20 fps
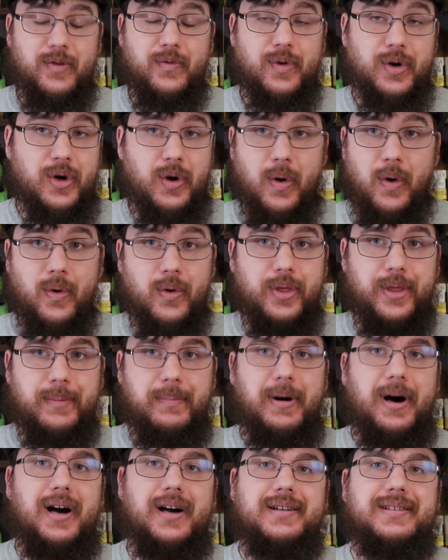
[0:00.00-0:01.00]
record the
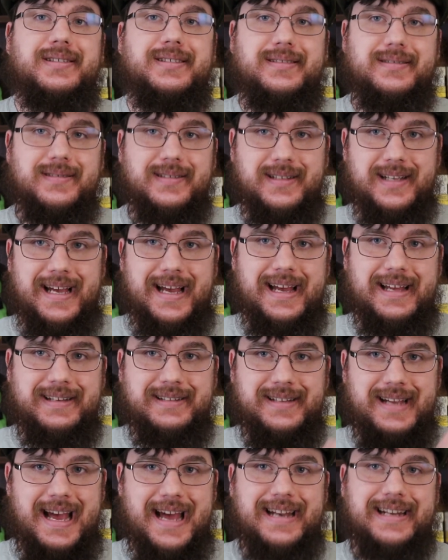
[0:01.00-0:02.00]
box
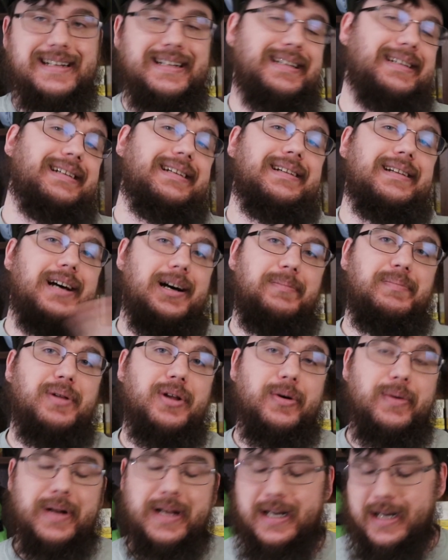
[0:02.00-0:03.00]
and edit it and
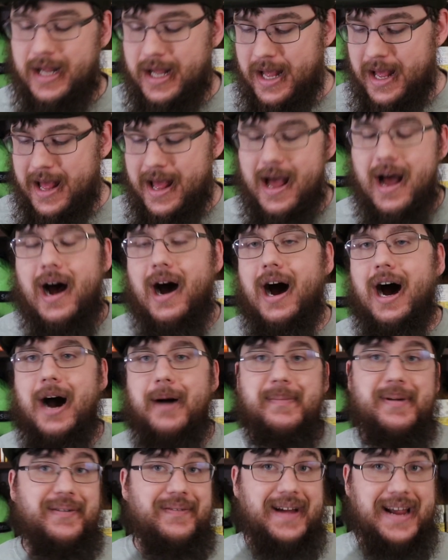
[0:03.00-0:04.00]
upload it.
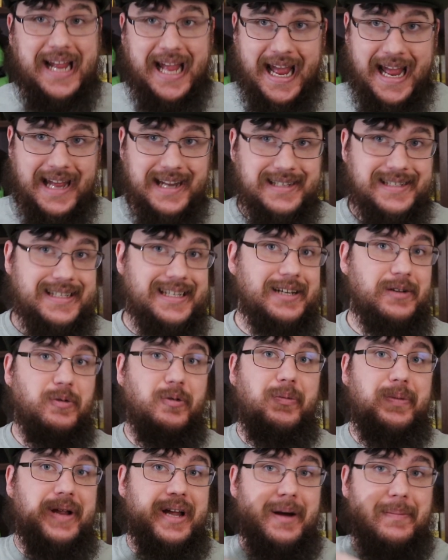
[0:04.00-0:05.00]
Uh, if I can't, it
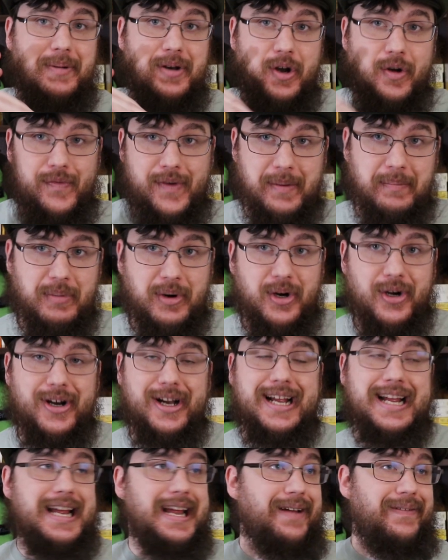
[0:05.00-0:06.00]
will be up in November.
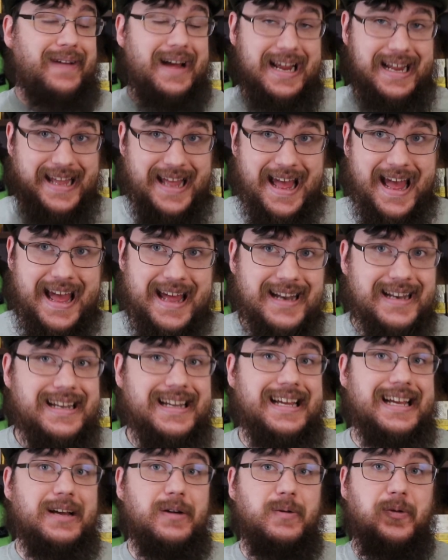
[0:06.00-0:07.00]
If I
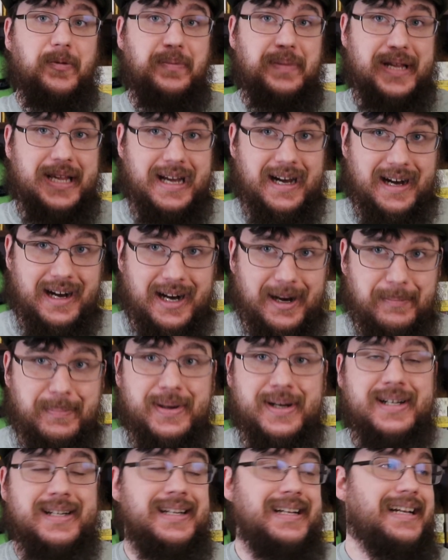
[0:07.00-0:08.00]
can, it will be up.
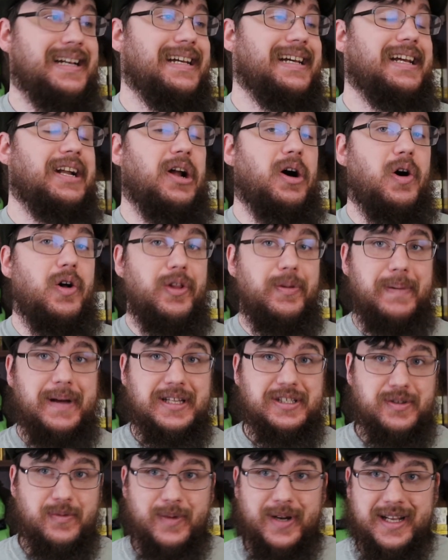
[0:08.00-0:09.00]
All
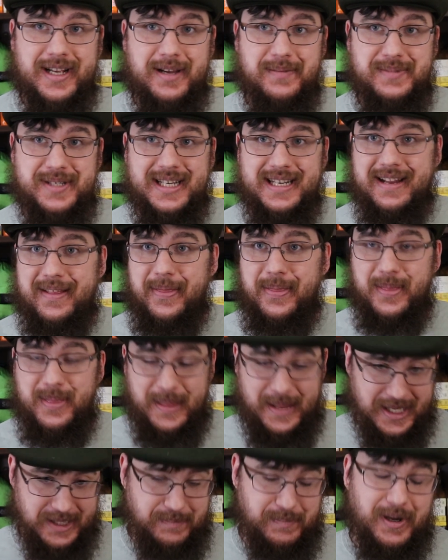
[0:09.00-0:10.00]
depends on when it comes in.
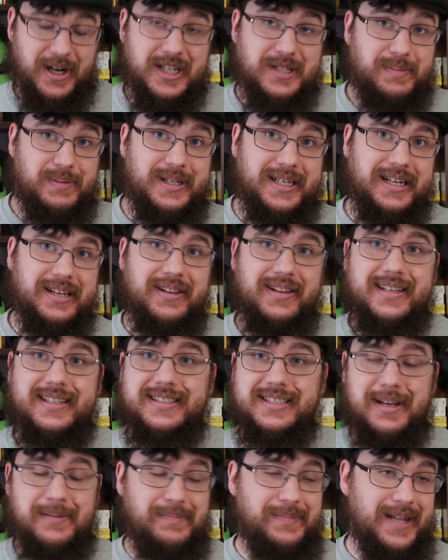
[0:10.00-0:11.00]
This box particularly
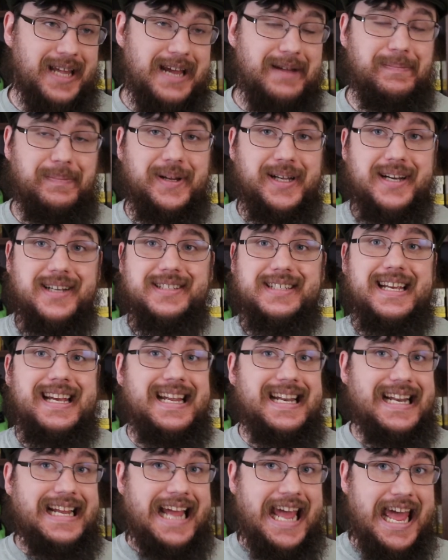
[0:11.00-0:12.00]
is up late because
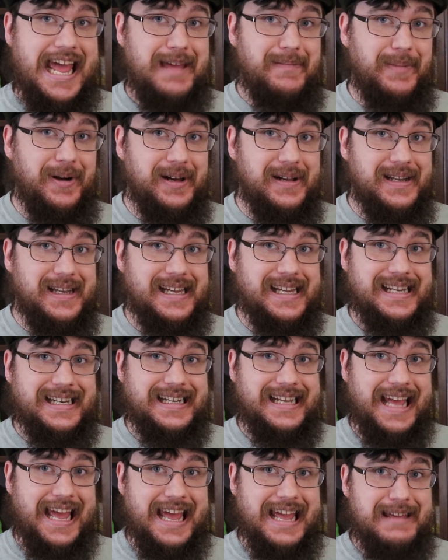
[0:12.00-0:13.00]
it came up,
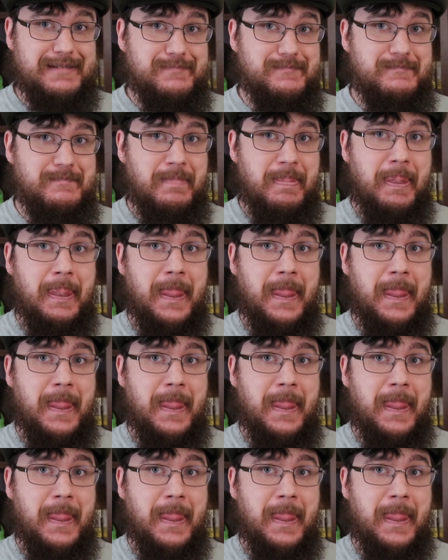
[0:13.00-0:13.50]
it came